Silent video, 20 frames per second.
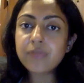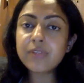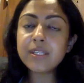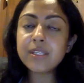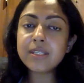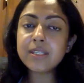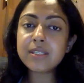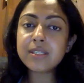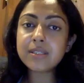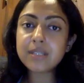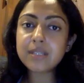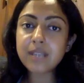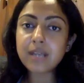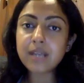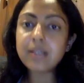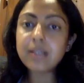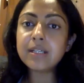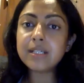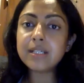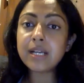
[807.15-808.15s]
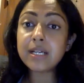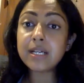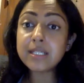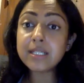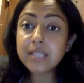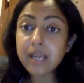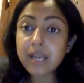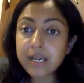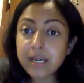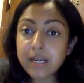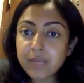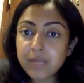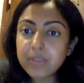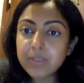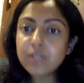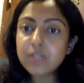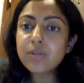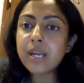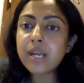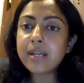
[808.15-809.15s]
these young adults are unable
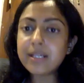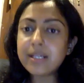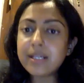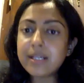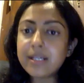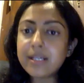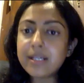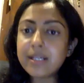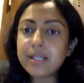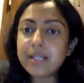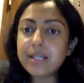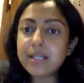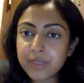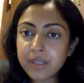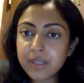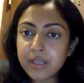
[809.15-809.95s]
to handle them